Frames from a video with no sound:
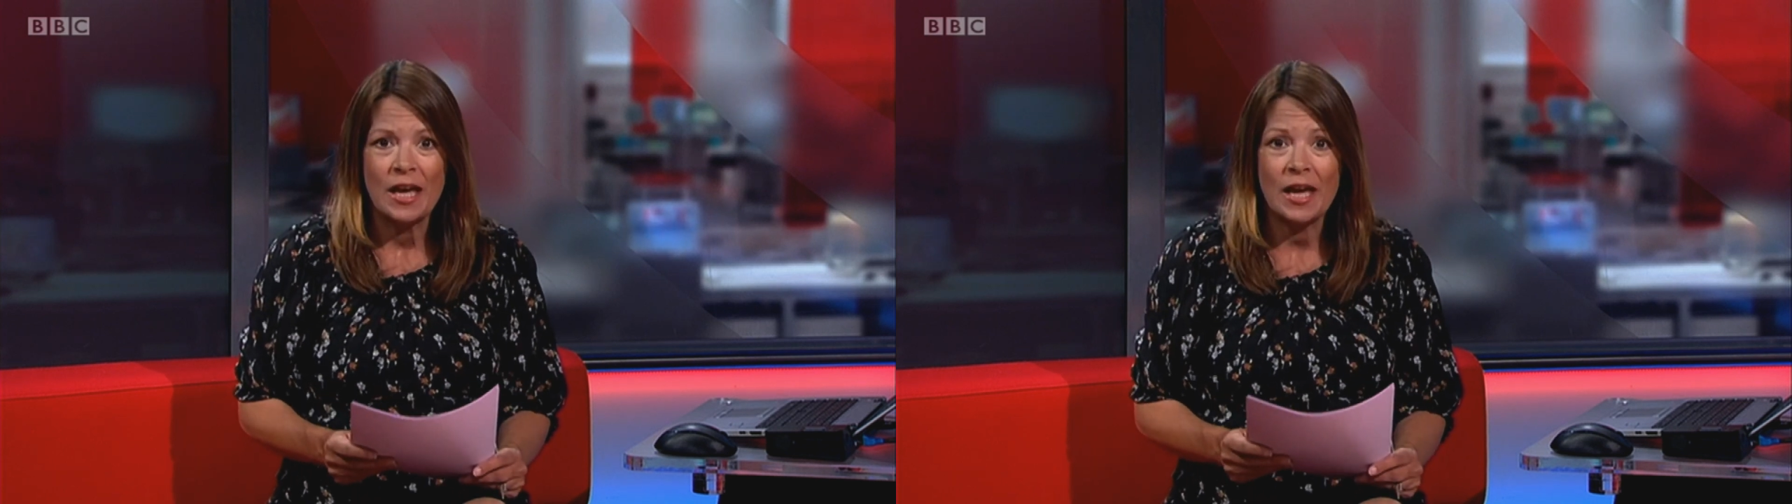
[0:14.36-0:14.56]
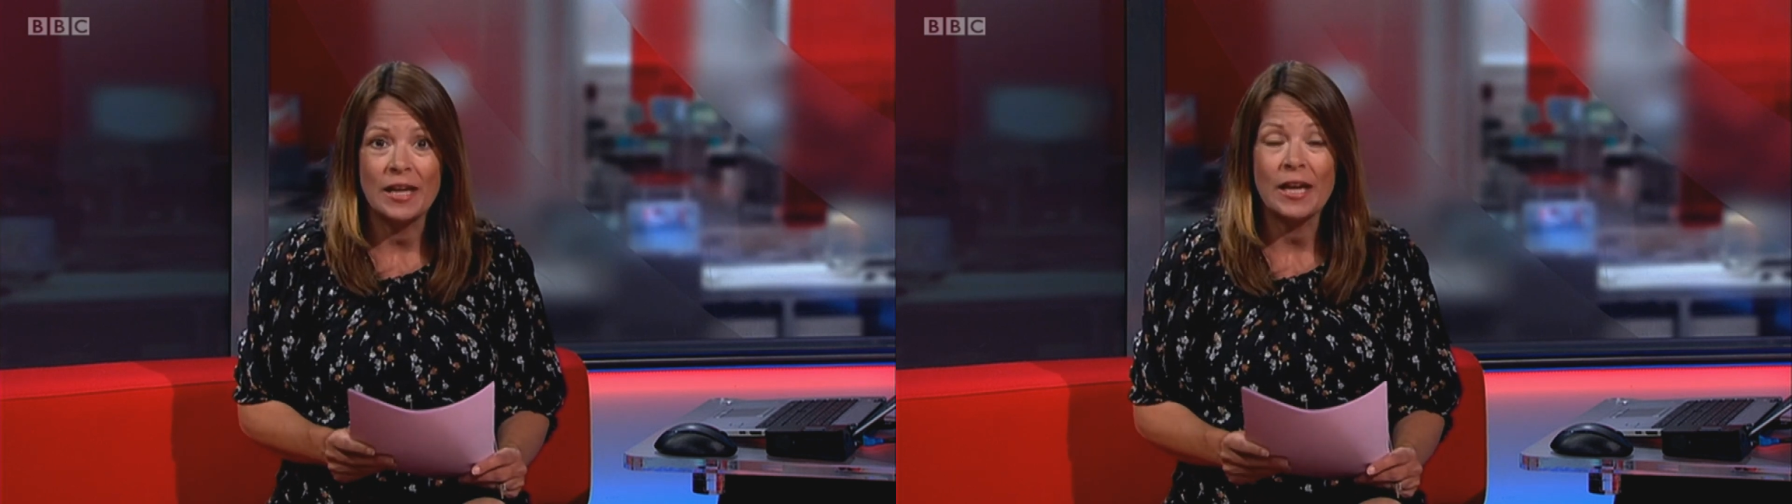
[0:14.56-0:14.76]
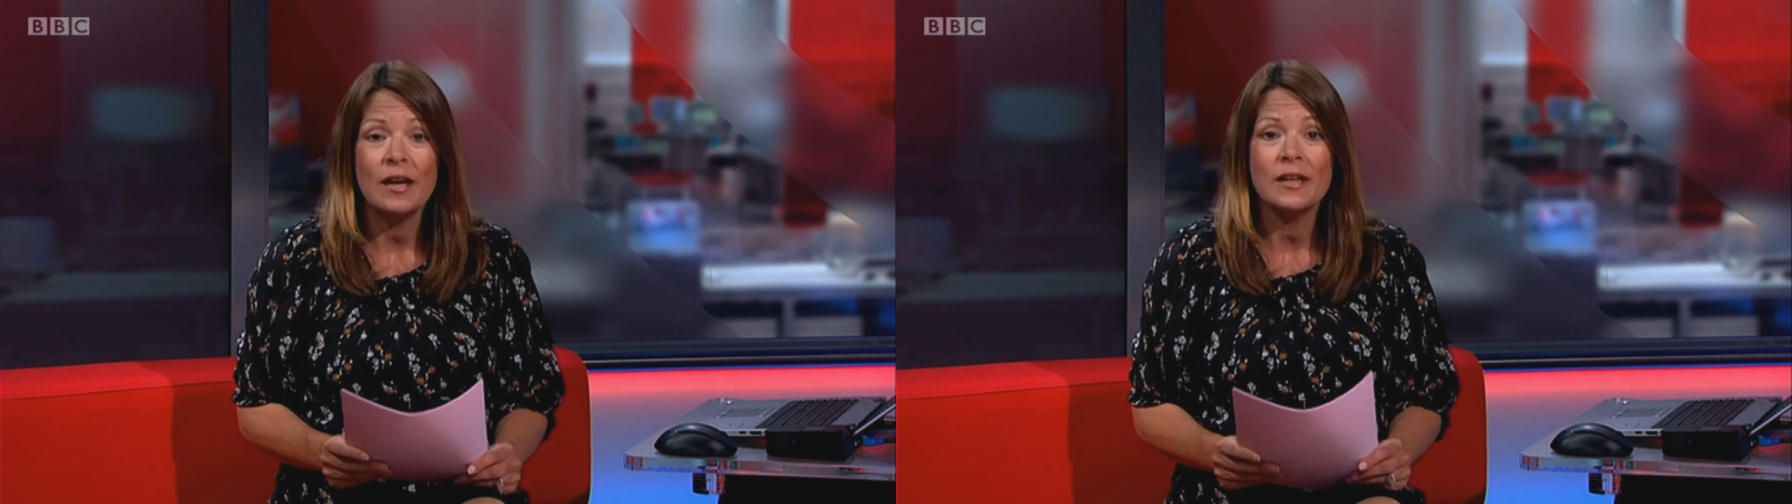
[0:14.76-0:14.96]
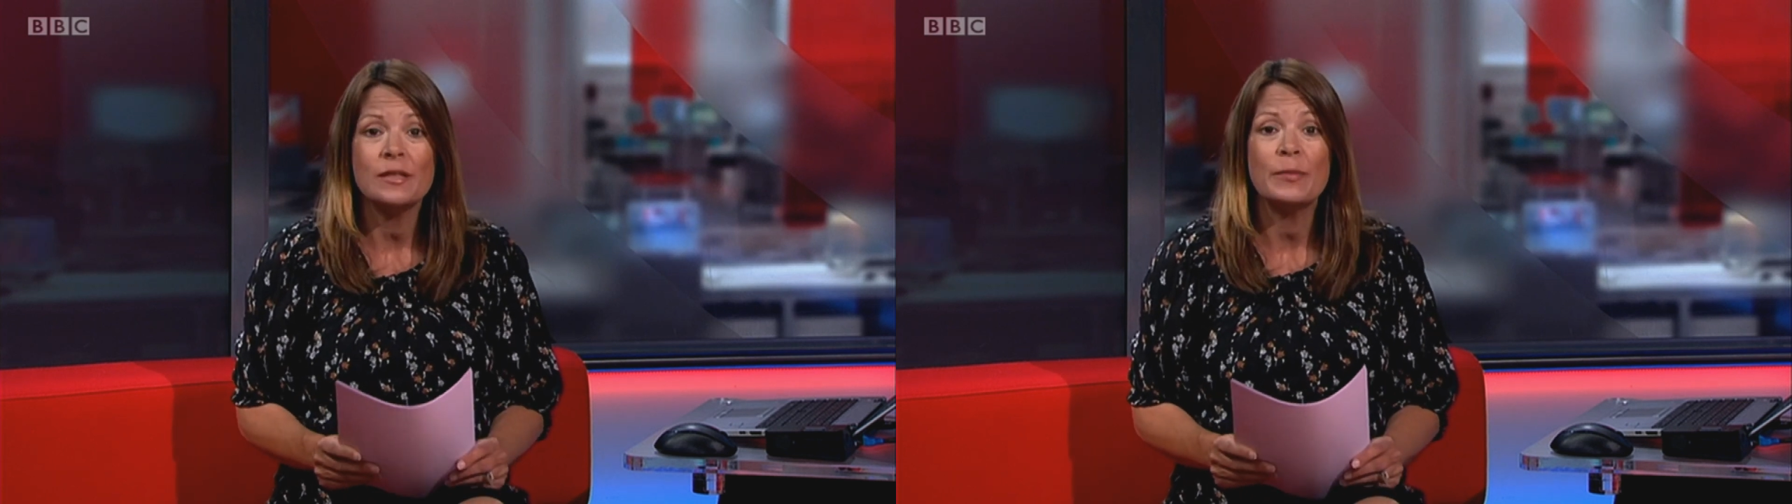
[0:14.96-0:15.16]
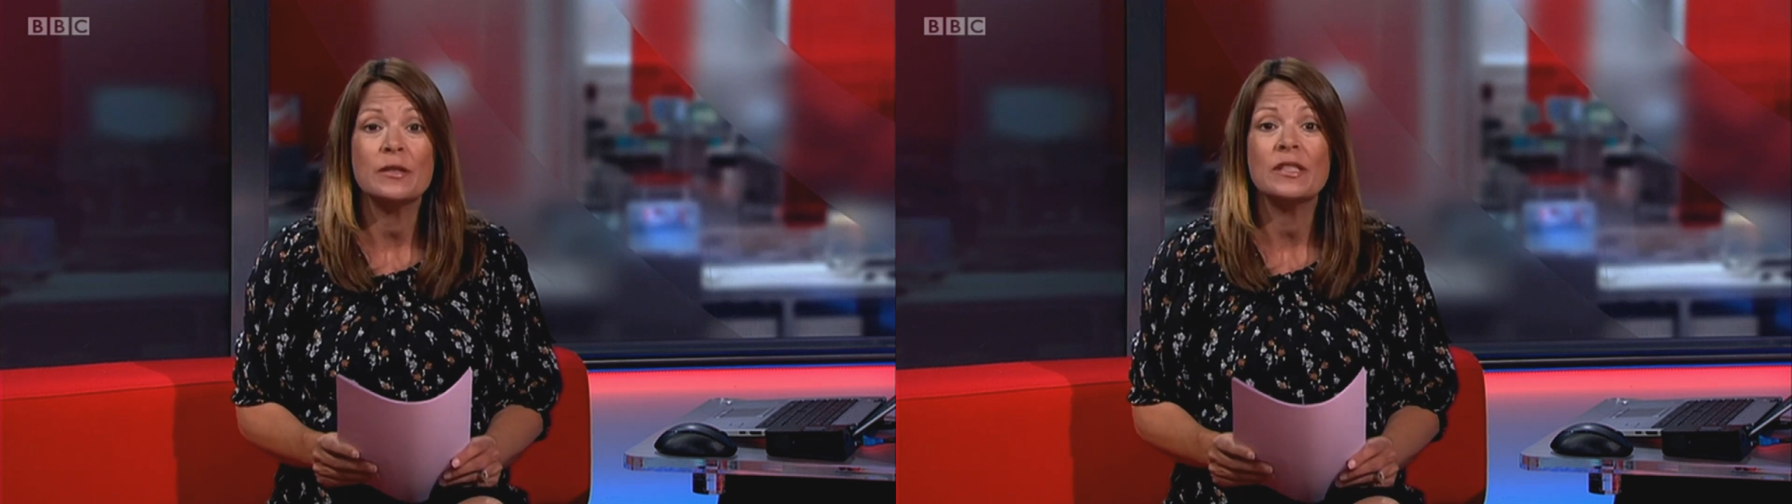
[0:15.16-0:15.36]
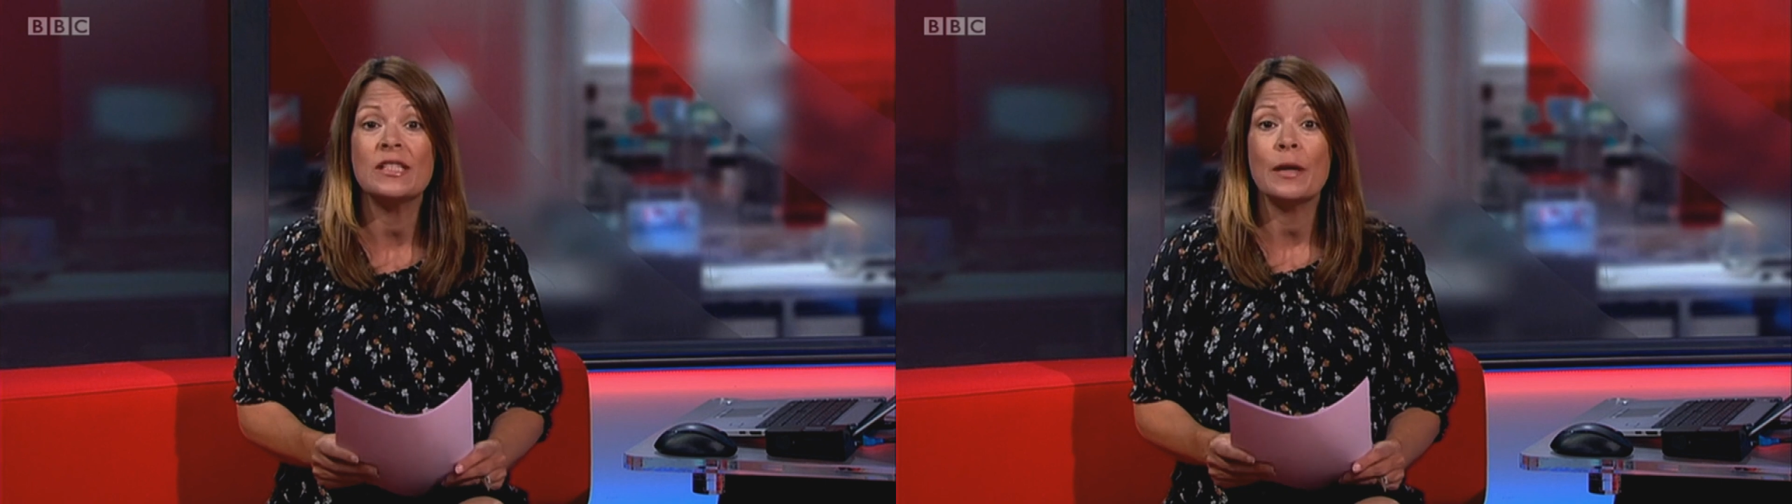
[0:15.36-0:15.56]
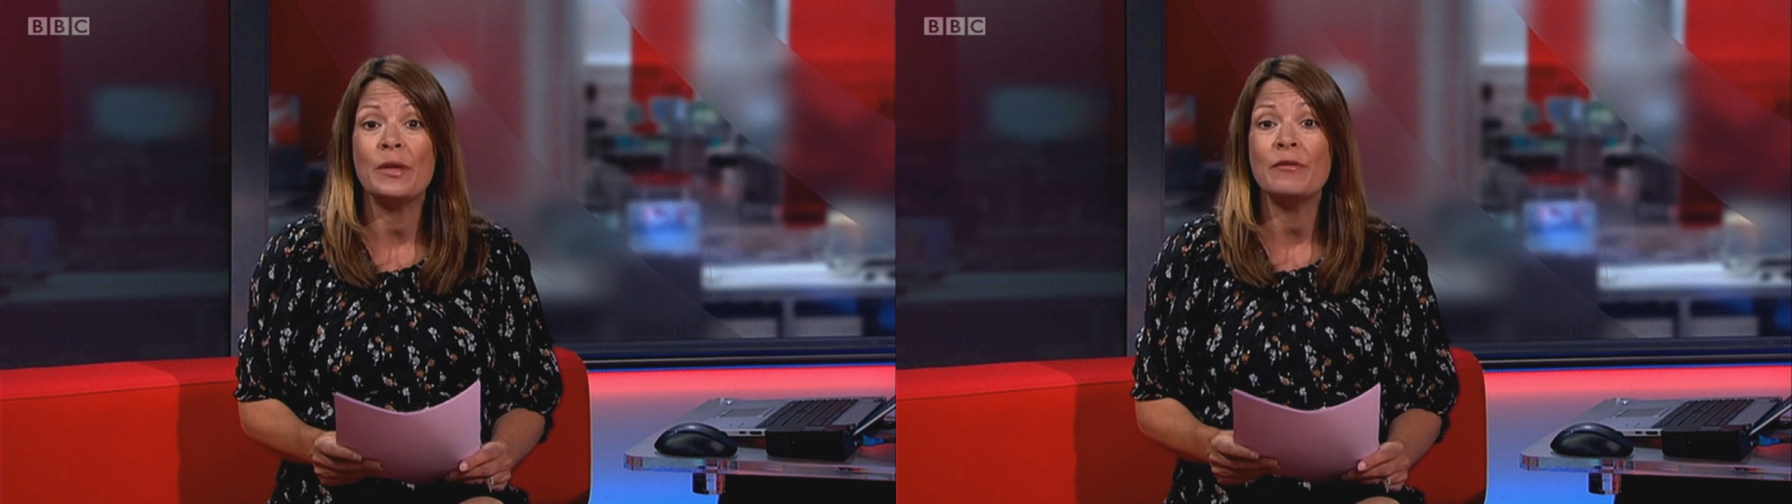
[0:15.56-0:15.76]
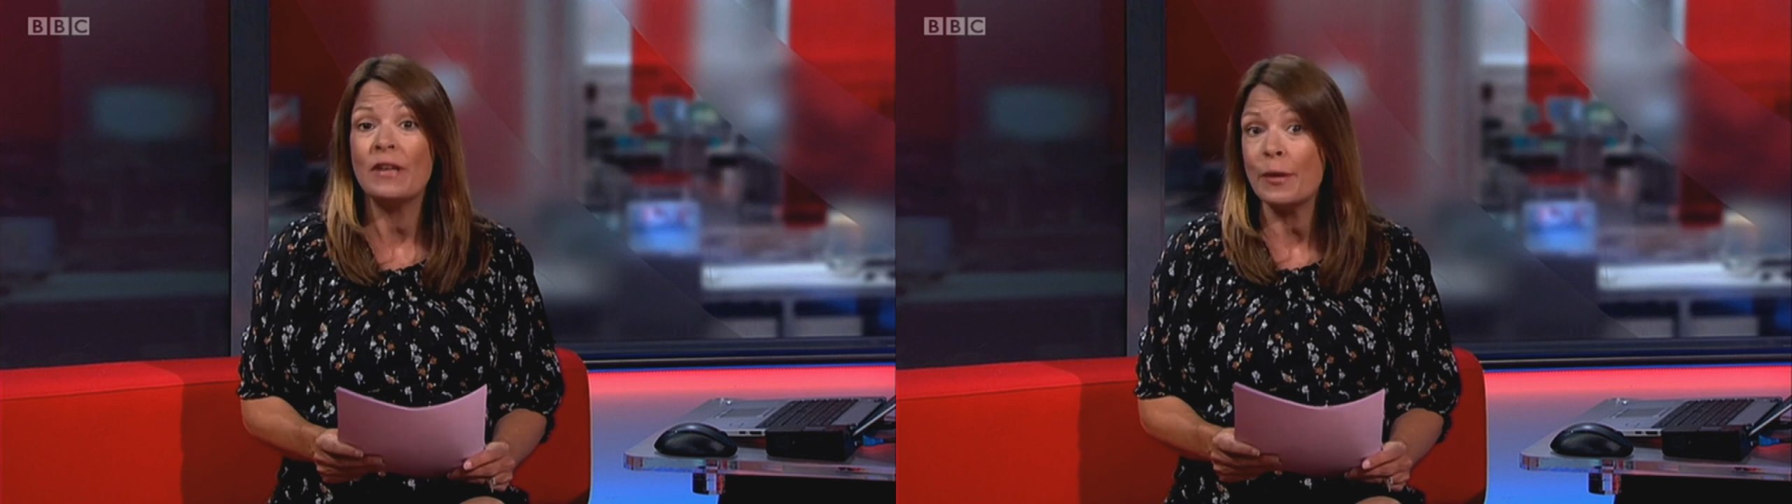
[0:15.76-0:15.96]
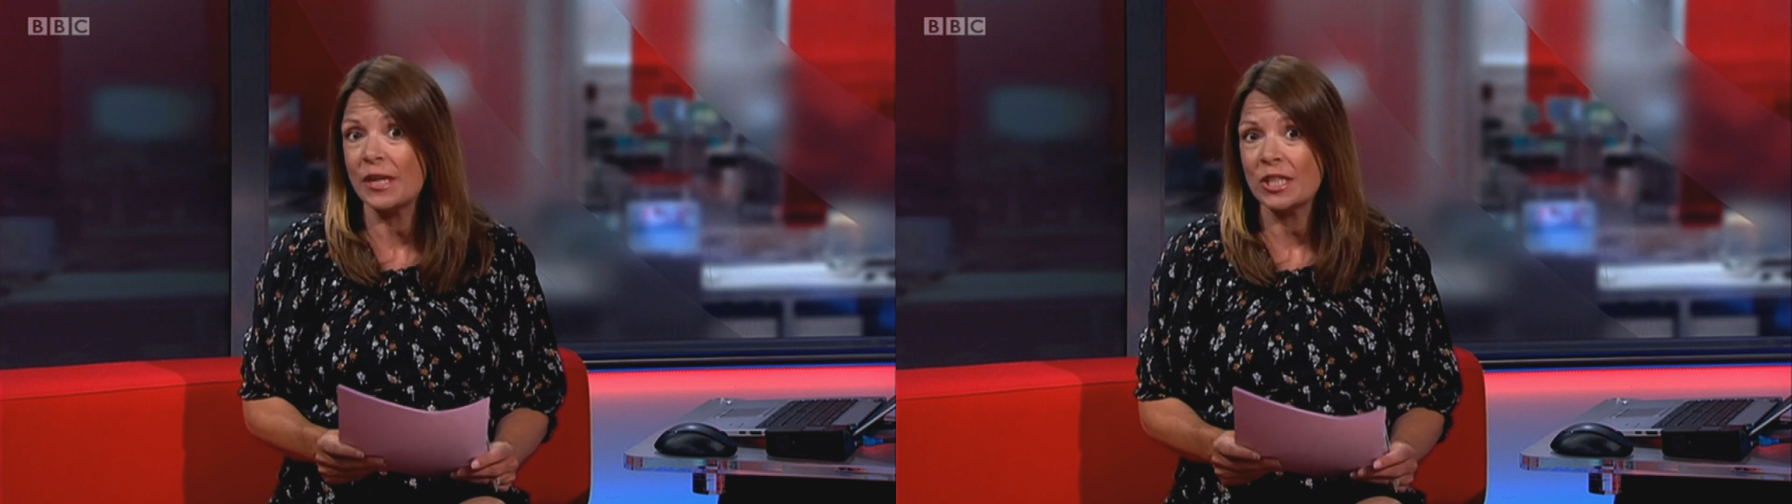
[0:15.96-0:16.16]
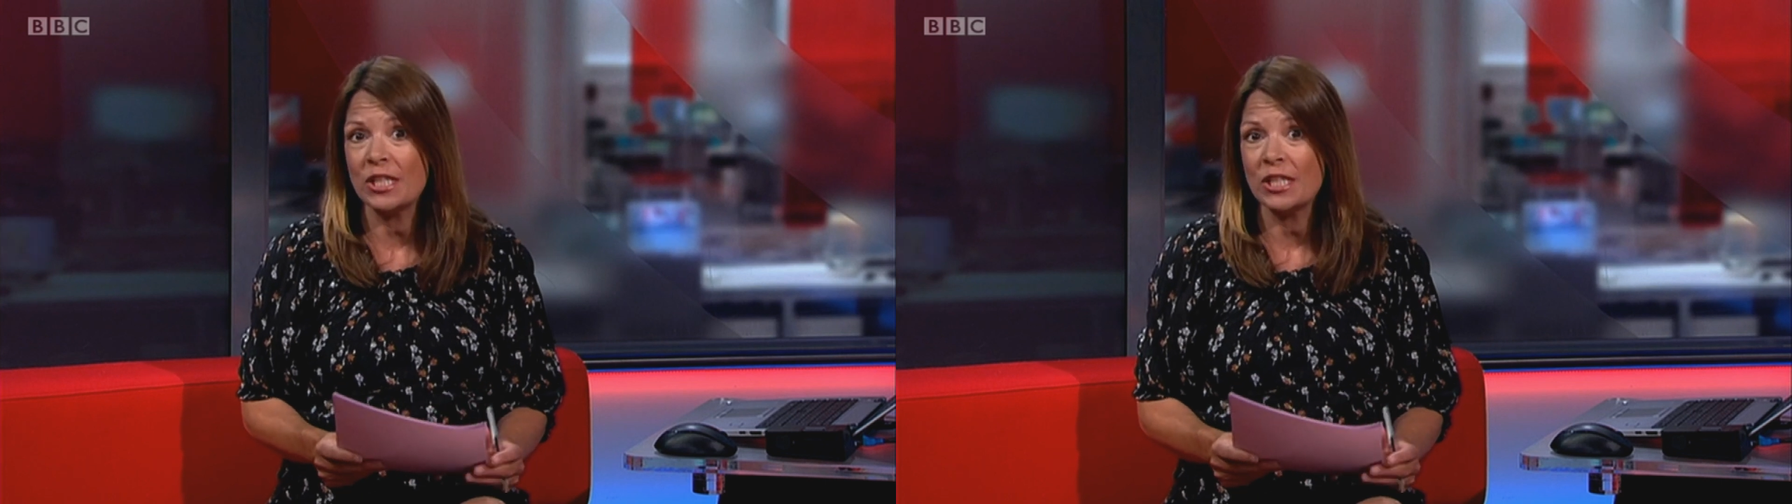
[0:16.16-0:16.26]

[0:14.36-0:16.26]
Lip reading: Earlier, I spoke to Debbie Fleming,